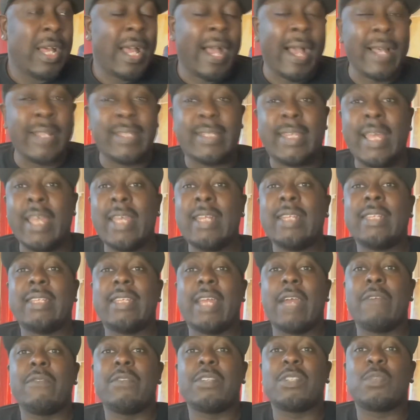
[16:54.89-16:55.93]
And then
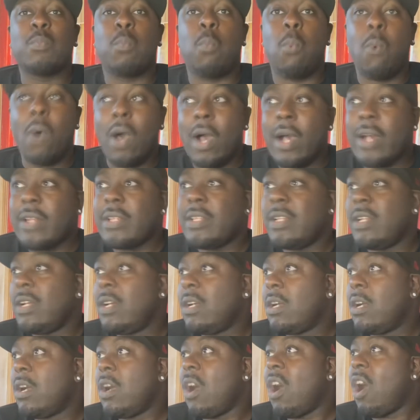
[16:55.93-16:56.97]
there is one
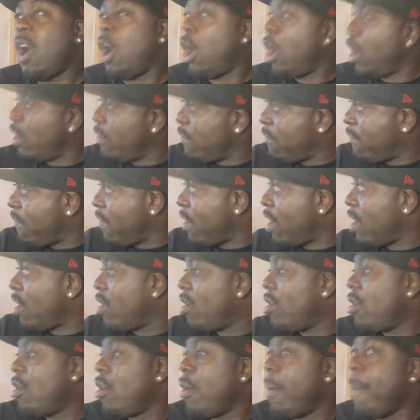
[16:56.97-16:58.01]
other
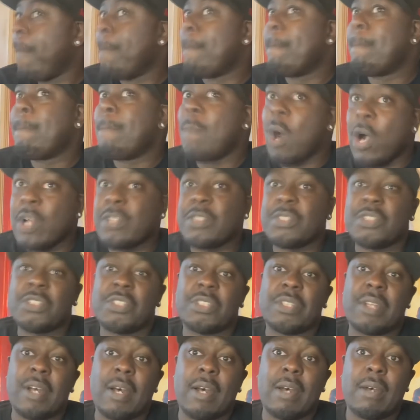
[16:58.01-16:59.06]

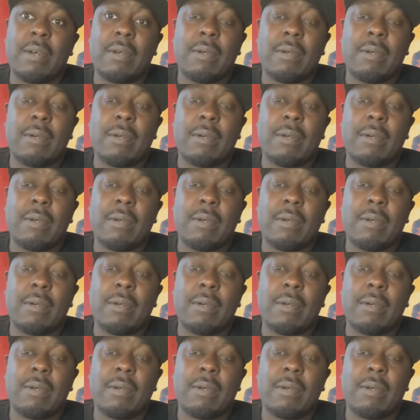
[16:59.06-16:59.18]
monster.